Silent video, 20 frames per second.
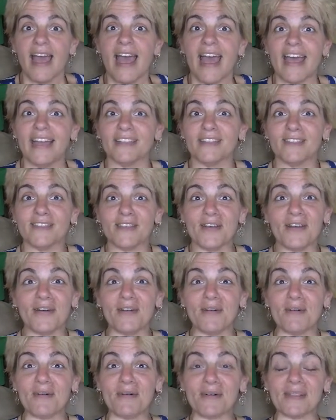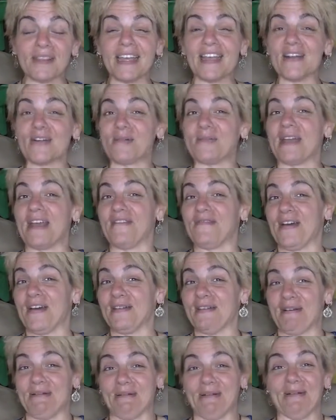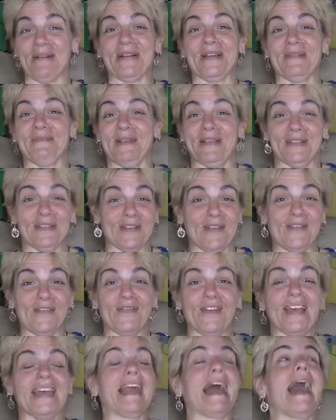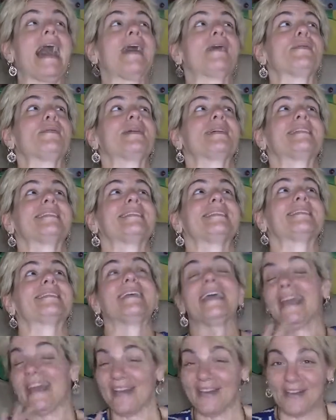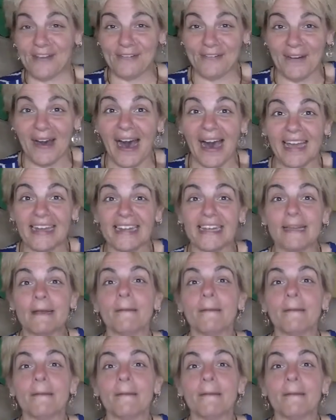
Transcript: And so later when I found out we were going to be surfing, I was terrified.